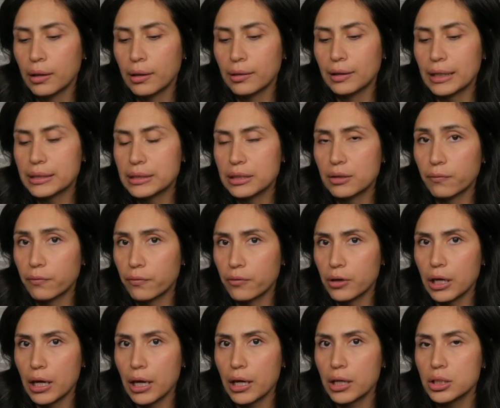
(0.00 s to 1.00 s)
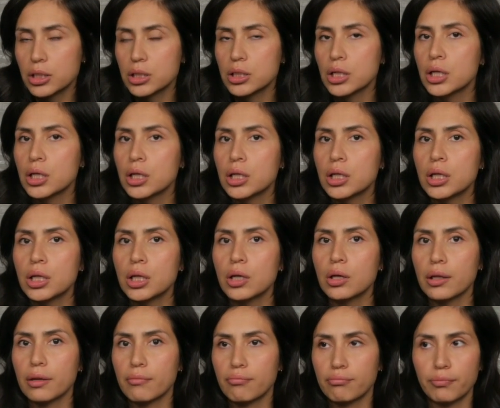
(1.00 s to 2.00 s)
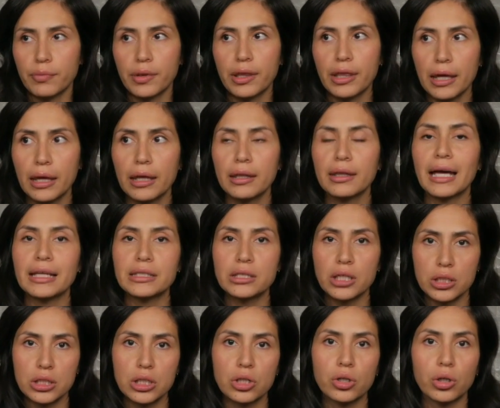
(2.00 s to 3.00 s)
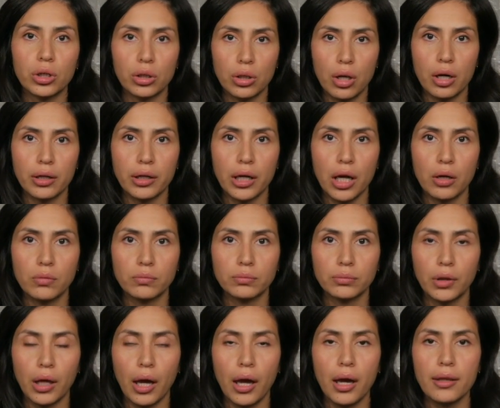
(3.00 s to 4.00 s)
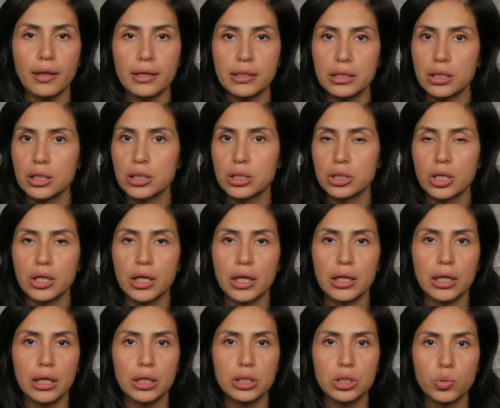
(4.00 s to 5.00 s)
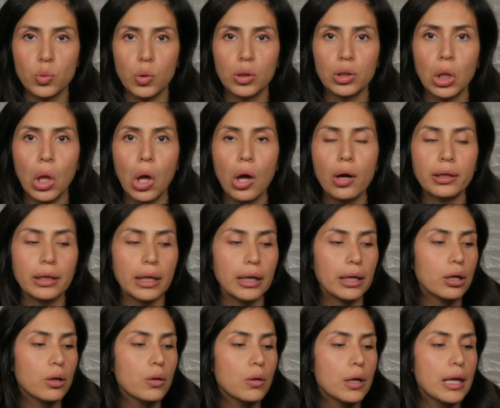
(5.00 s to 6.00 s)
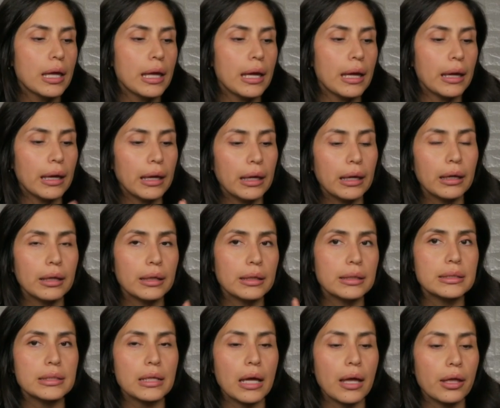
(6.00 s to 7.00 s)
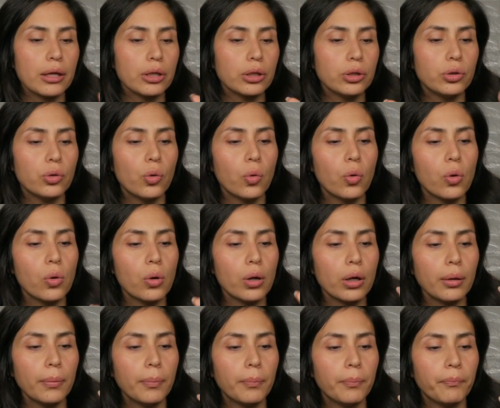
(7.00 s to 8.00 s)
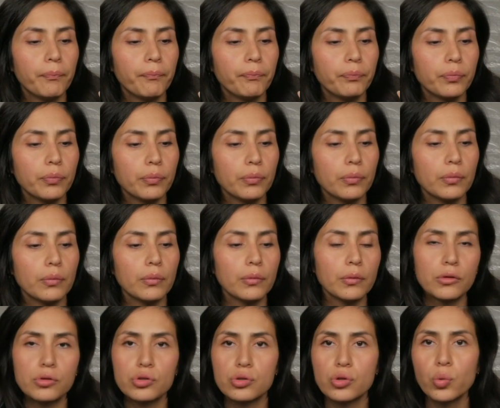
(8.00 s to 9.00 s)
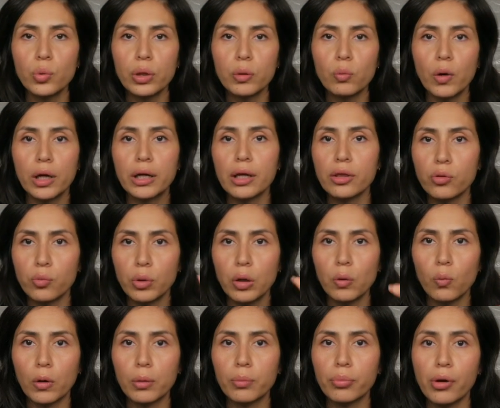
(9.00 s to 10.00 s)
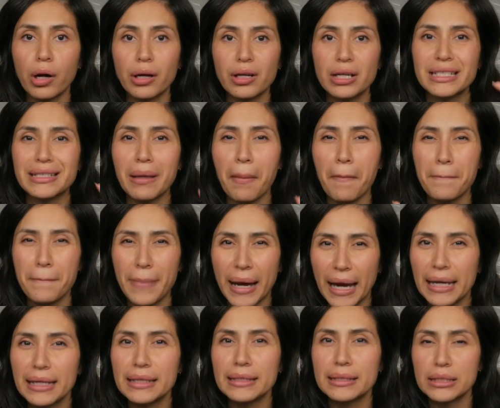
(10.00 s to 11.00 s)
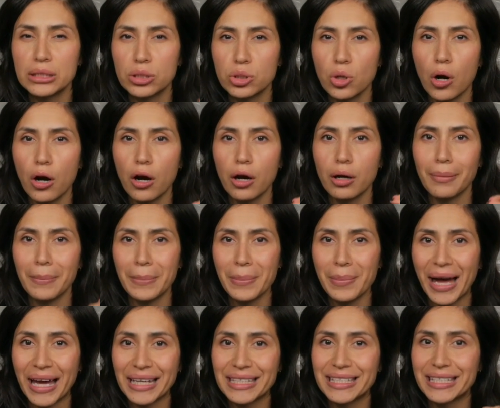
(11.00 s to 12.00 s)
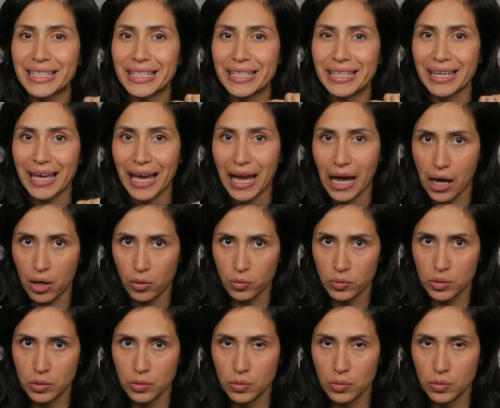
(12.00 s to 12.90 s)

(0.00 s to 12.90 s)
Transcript: that's the free edge, then that's considered a long nail, okay? That's gonna start getting into a long nail, and your 2-in-1 and 3-in-1 products might start maxing out,